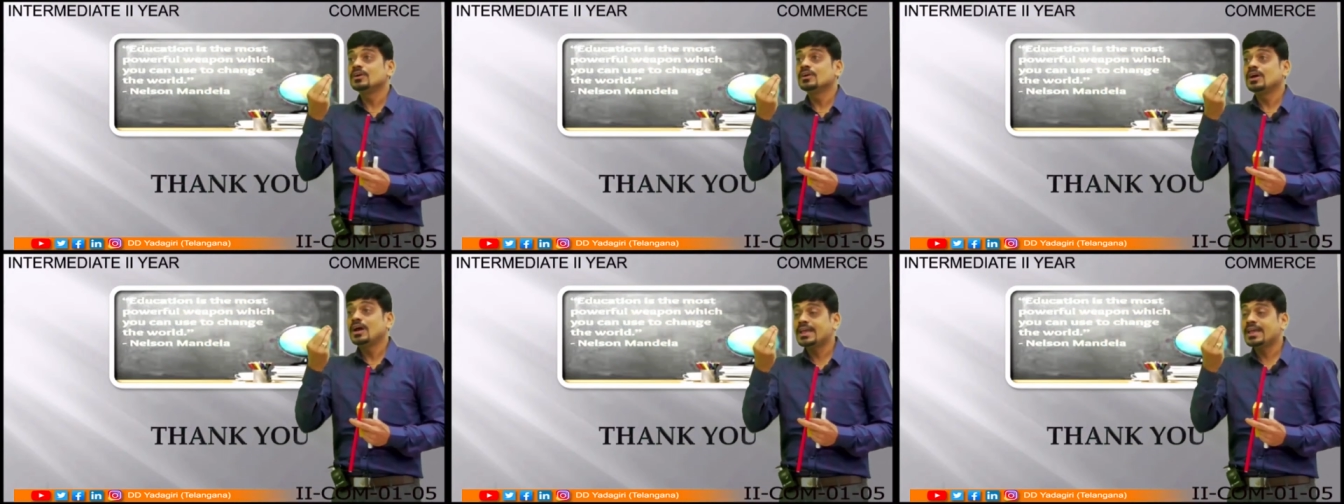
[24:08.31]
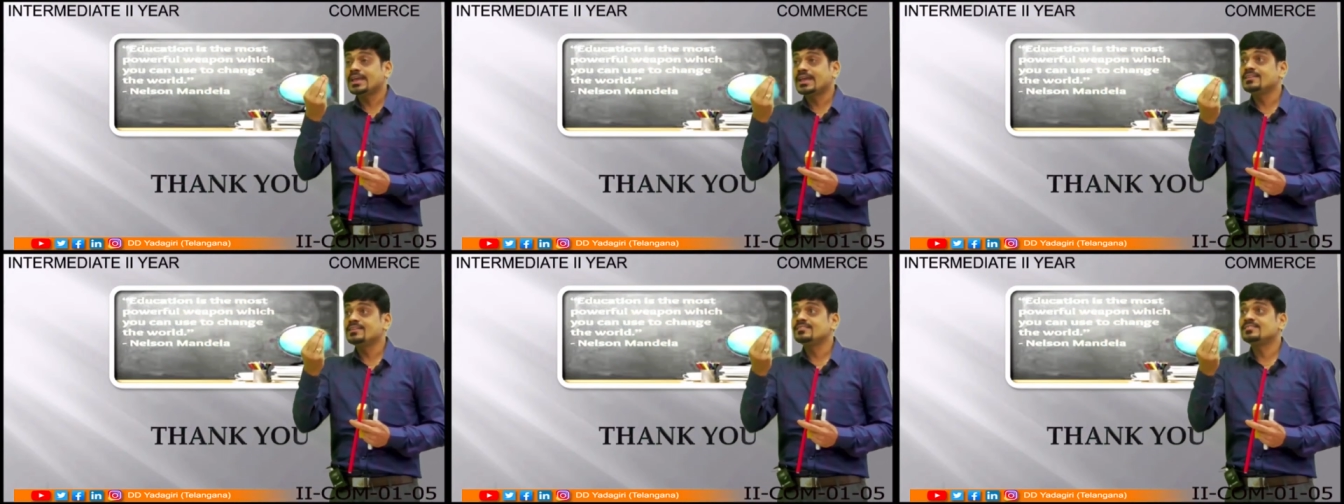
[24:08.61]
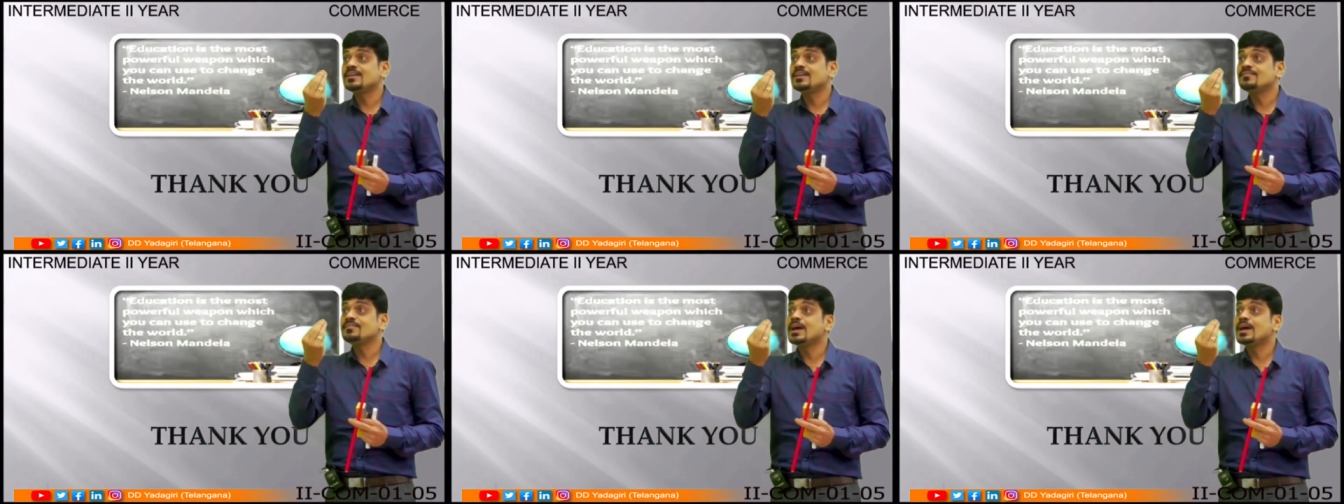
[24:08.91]
I can
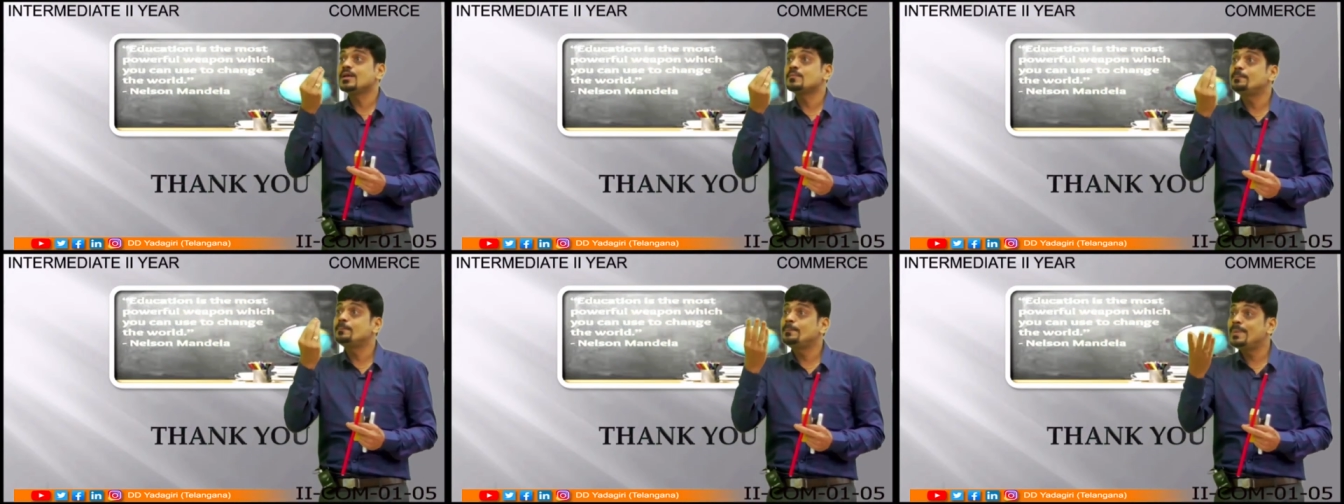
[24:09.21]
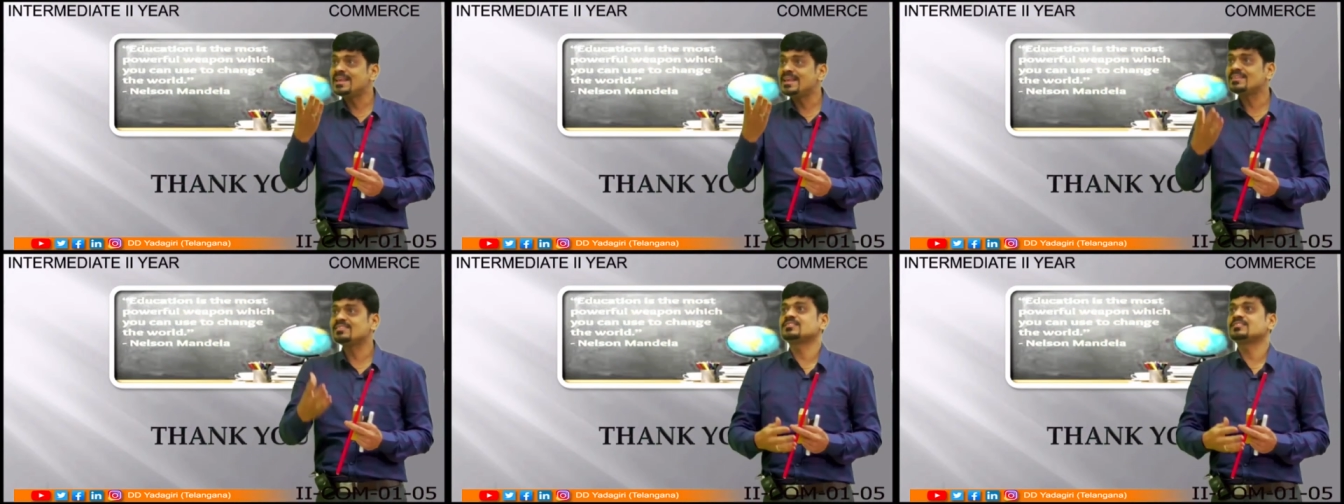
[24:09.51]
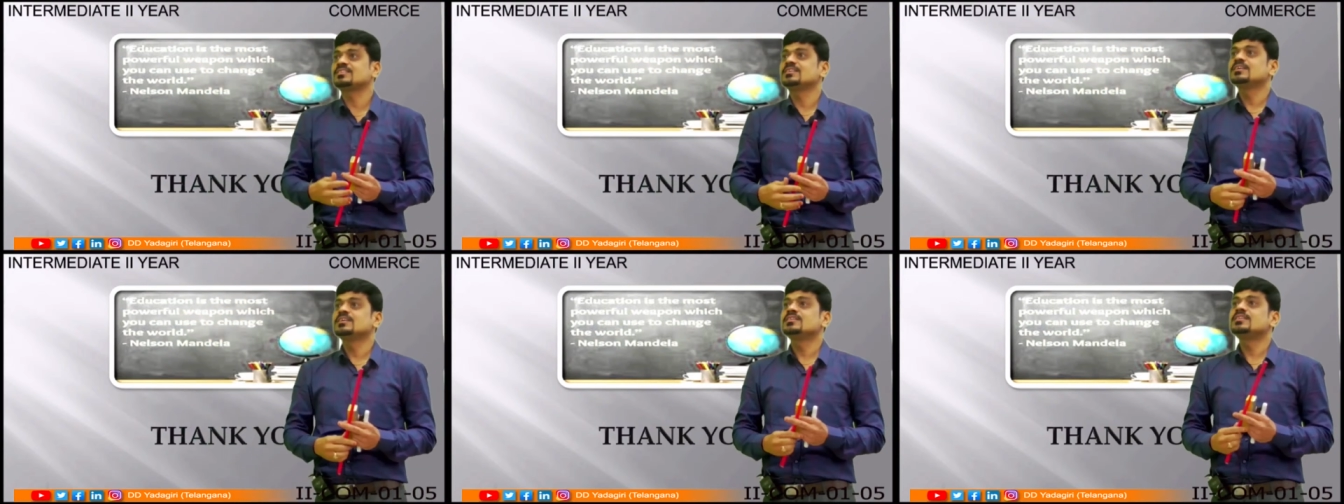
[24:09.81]
say we are blessed
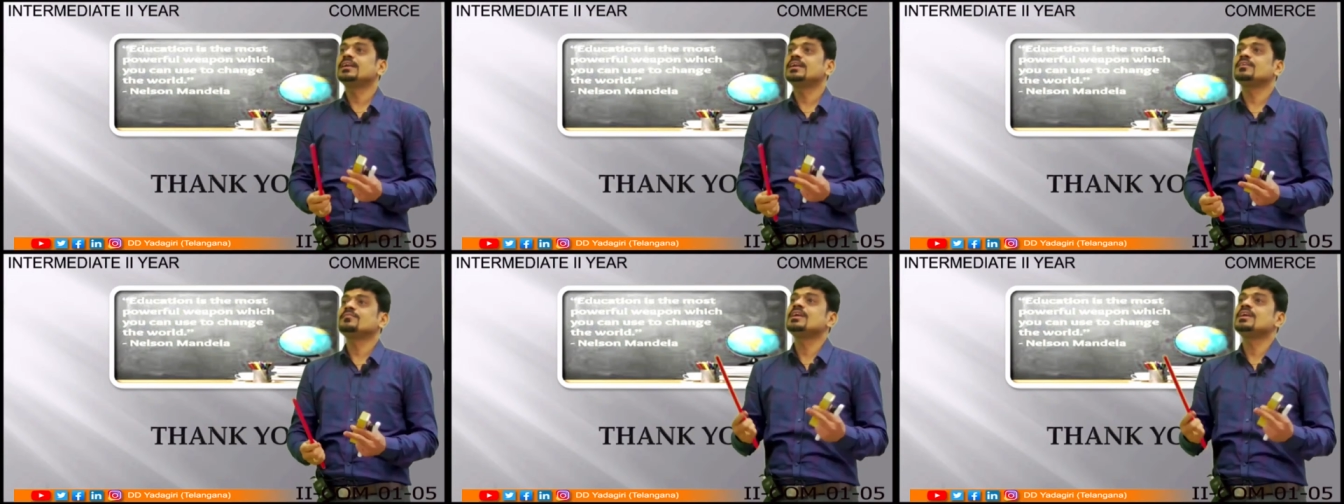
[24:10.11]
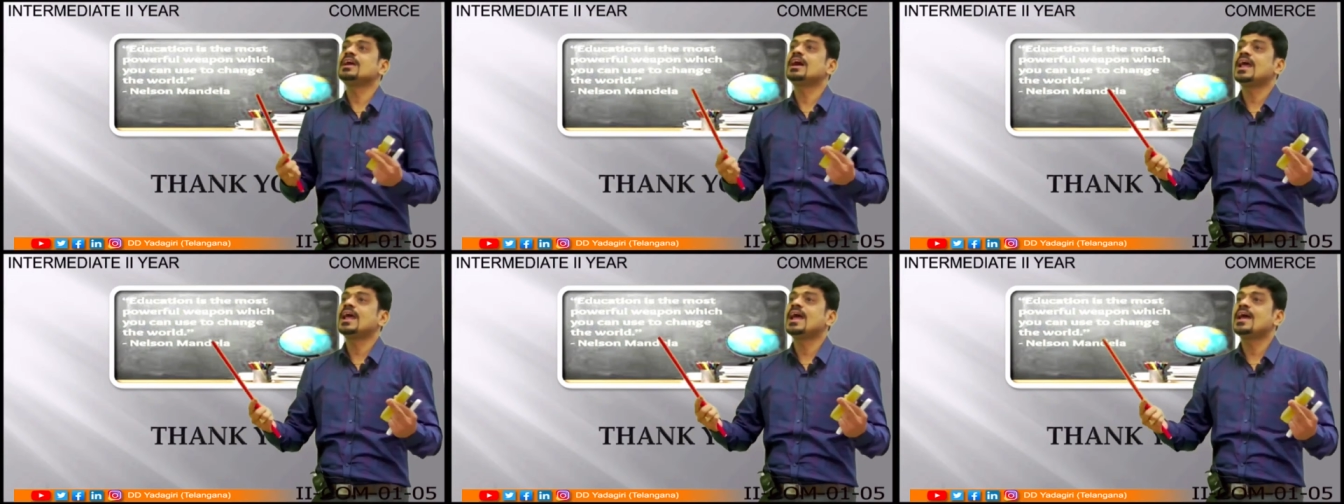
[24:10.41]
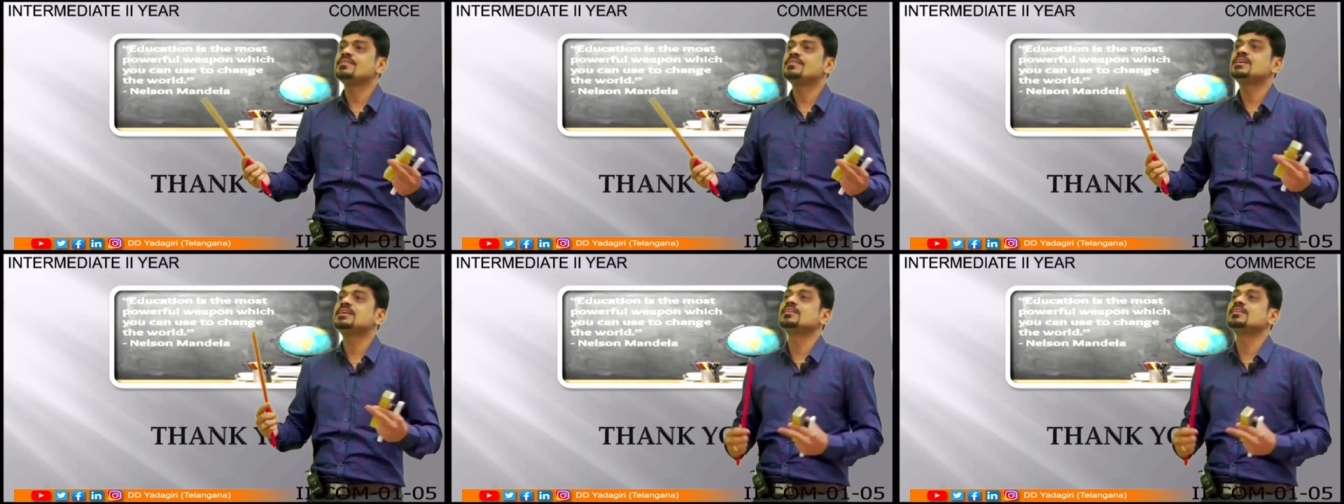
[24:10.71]
that we are
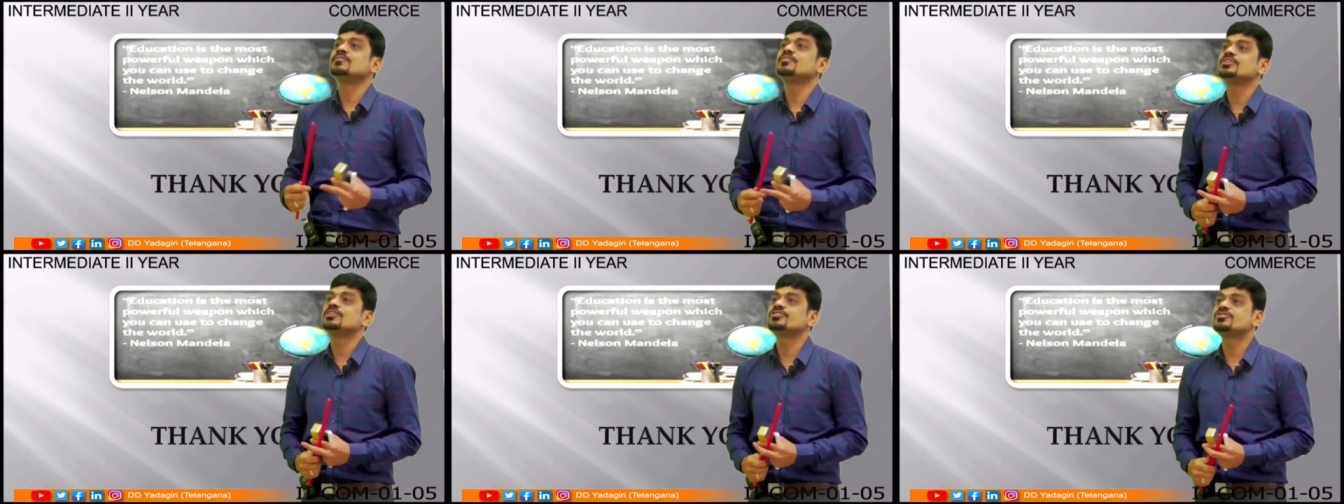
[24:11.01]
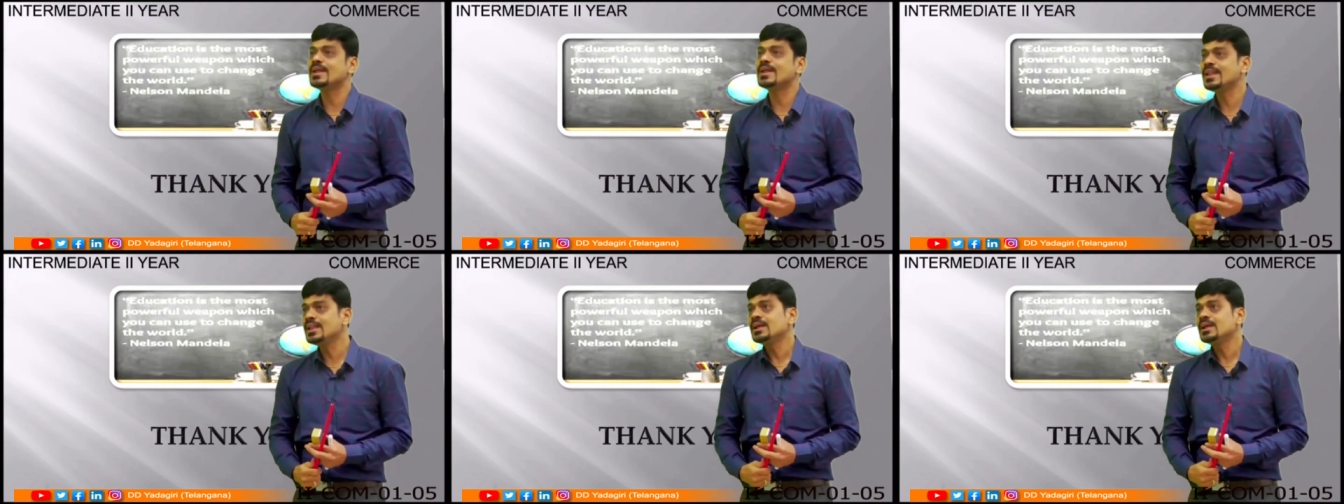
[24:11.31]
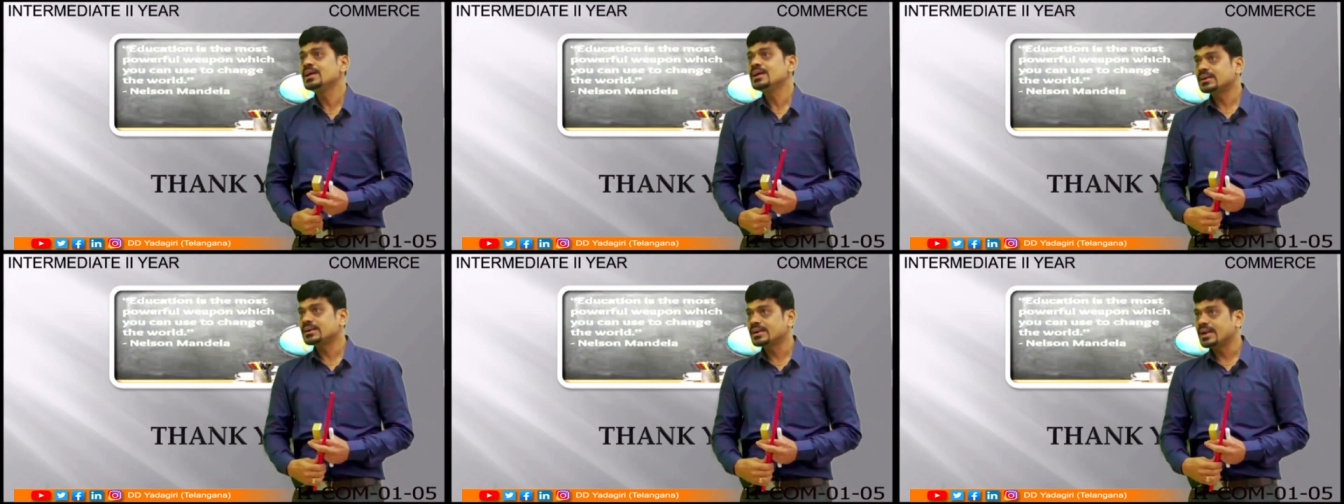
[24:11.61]
having the virtual
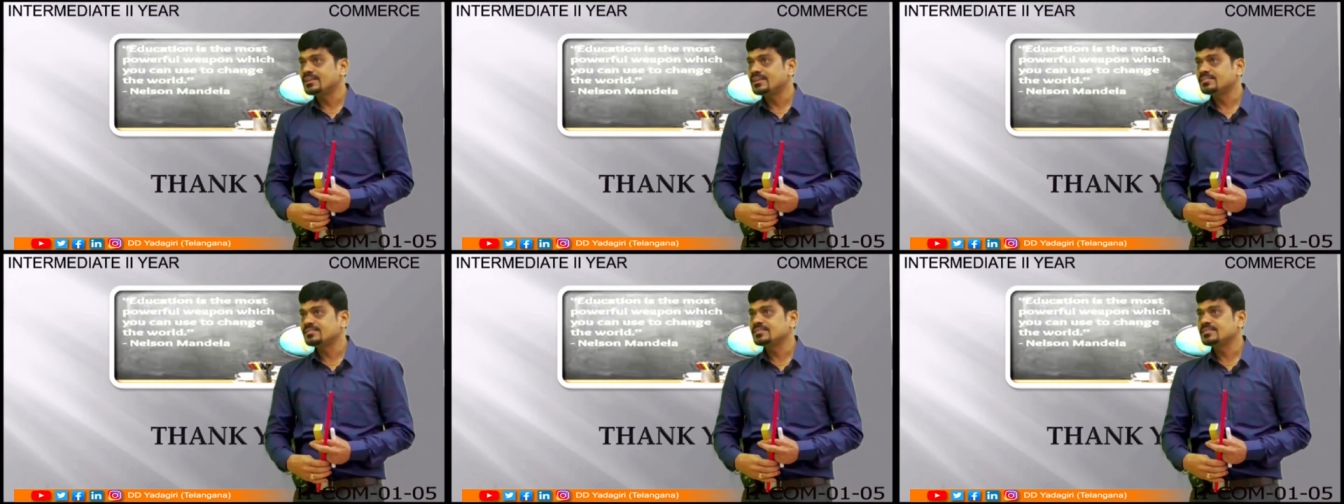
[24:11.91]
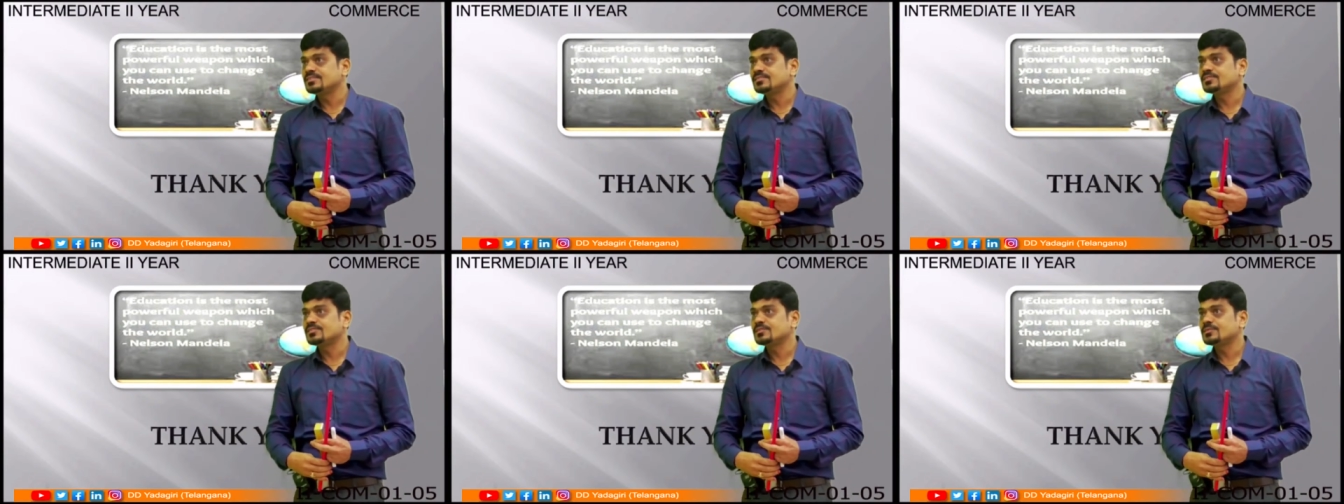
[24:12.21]
classes.